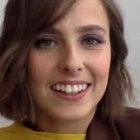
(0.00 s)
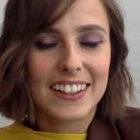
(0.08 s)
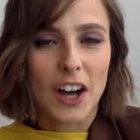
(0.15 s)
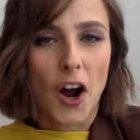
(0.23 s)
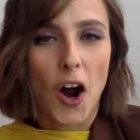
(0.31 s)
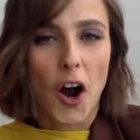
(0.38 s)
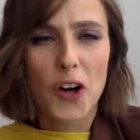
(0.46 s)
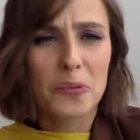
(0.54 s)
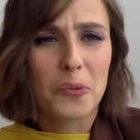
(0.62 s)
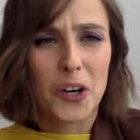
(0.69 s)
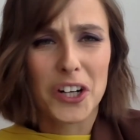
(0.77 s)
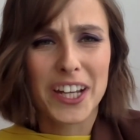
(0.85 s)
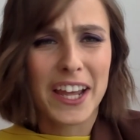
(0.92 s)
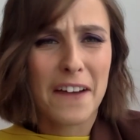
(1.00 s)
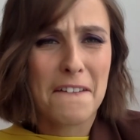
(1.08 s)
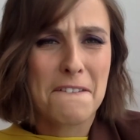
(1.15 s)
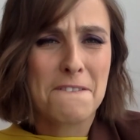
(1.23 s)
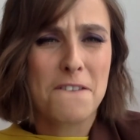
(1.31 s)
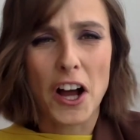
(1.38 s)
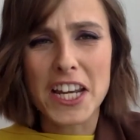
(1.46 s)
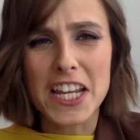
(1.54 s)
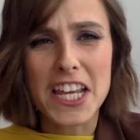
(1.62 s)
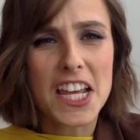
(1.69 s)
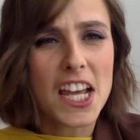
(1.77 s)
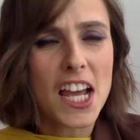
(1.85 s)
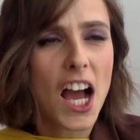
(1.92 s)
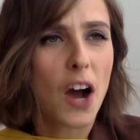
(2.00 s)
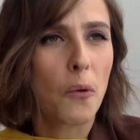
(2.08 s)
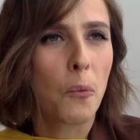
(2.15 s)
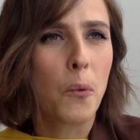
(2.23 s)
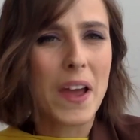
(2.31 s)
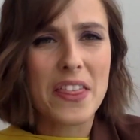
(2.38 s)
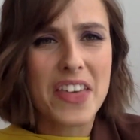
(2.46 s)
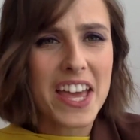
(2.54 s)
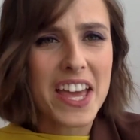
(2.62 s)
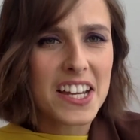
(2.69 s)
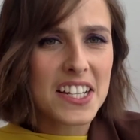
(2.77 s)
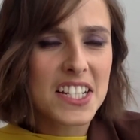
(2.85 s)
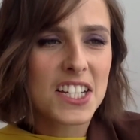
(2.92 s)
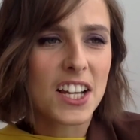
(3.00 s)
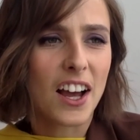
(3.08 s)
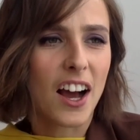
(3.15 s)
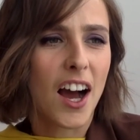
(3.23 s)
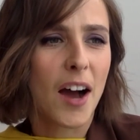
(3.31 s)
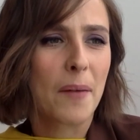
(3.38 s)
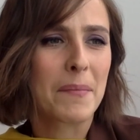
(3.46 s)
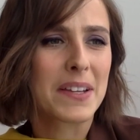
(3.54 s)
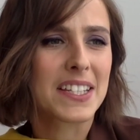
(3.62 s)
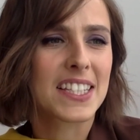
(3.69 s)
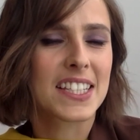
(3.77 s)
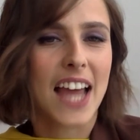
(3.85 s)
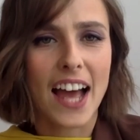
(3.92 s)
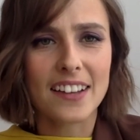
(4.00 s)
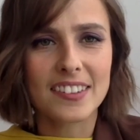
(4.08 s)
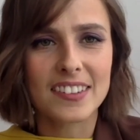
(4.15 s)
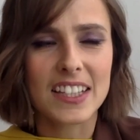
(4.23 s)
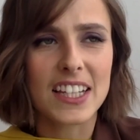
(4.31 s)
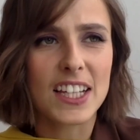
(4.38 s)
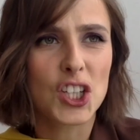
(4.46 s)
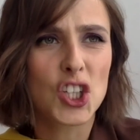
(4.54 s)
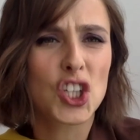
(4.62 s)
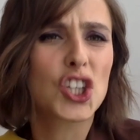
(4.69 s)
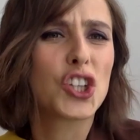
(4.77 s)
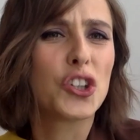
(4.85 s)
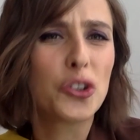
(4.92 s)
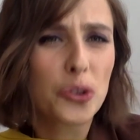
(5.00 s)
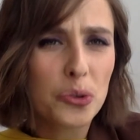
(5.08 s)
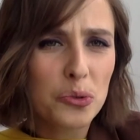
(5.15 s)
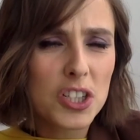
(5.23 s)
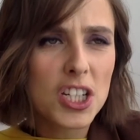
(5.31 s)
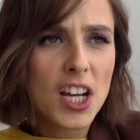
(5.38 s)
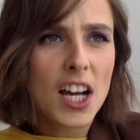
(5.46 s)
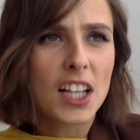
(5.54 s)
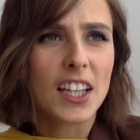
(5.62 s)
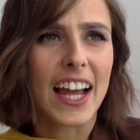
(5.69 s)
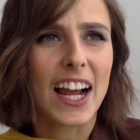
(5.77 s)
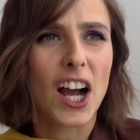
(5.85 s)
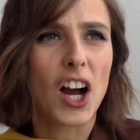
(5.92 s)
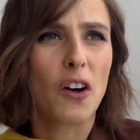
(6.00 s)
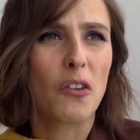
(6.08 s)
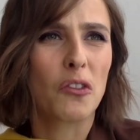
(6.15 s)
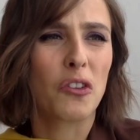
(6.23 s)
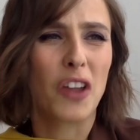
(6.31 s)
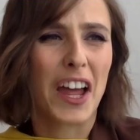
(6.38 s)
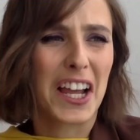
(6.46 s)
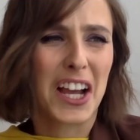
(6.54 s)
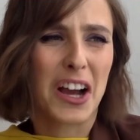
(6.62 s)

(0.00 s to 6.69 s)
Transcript: hardworking, funny, yeah with it, um, sassy, cute, like like